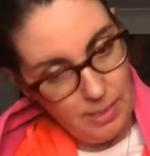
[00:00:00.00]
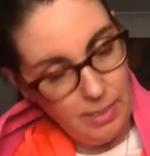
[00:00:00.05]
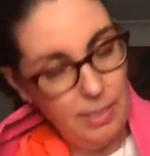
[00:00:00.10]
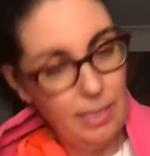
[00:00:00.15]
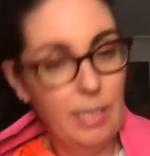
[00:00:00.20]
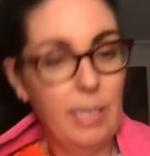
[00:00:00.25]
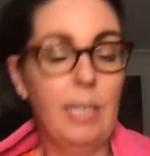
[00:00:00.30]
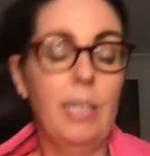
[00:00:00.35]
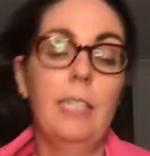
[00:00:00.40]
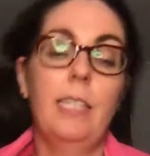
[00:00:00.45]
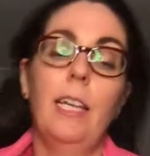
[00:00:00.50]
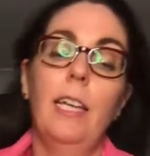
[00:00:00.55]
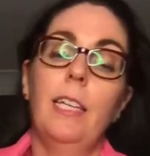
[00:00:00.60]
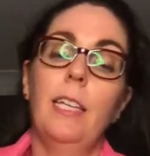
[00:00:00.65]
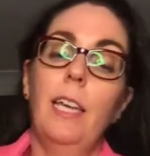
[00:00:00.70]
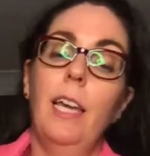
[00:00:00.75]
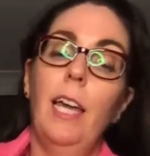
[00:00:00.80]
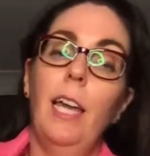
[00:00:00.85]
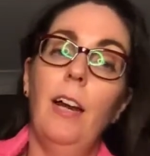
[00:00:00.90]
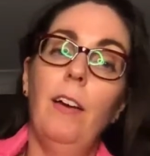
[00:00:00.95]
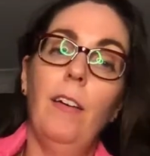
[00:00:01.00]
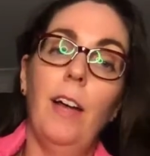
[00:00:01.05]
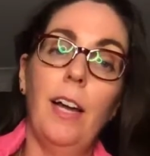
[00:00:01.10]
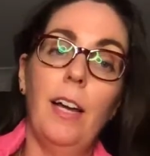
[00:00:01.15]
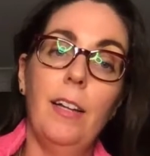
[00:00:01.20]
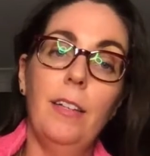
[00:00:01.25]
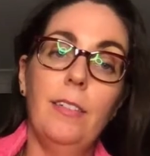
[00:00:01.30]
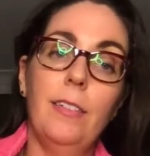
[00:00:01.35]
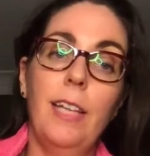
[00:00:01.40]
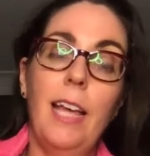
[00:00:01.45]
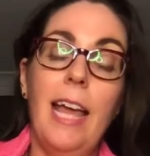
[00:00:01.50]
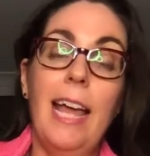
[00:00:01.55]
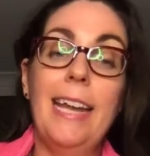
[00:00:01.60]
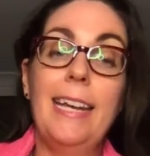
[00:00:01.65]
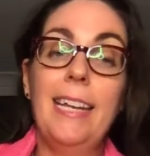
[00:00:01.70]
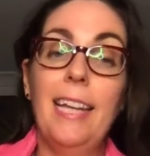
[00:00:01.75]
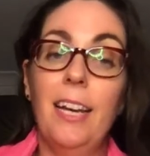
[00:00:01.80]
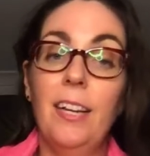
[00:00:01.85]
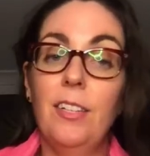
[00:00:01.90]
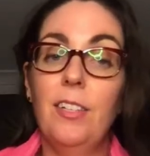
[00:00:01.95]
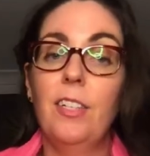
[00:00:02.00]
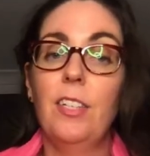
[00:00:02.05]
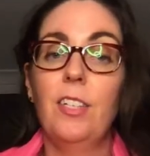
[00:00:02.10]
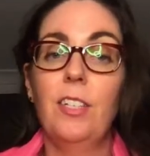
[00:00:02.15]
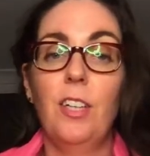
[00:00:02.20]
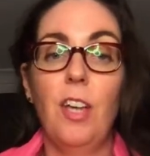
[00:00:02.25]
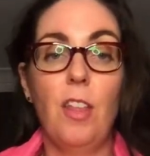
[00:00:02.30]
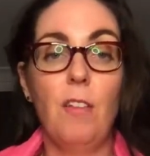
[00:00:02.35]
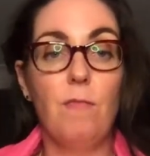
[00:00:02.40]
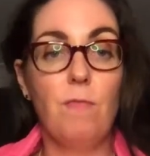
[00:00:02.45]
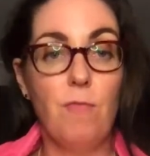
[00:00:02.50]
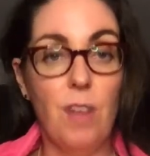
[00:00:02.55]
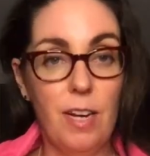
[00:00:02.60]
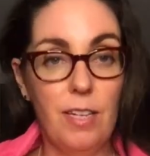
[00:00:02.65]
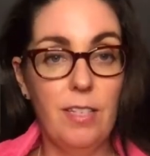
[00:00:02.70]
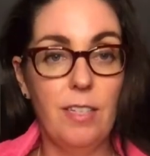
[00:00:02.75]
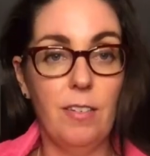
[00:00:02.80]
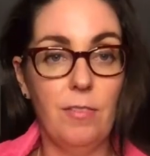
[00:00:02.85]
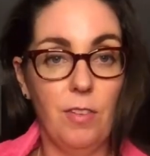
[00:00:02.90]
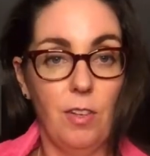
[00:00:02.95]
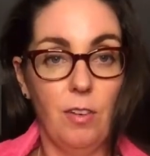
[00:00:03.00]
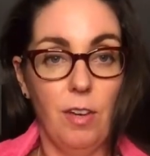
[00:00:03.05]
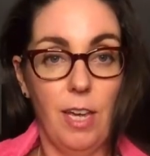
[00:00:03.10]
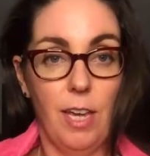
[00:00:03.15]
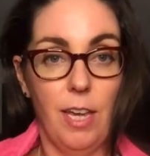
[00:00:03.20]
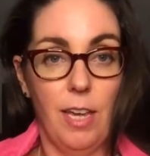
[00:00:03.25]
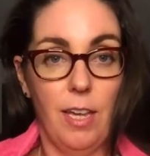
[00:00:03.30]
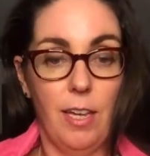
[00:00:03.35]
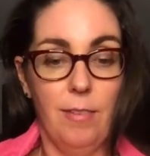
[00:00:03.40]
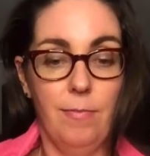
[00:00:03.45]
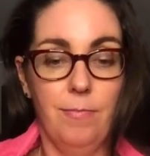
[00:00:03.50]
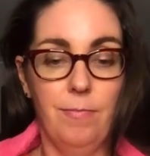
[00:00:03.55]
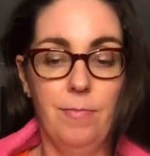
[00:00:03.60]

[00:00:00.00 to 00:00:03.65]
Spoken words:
You're going to take your hair out and now you're going to dye the rest of your hair.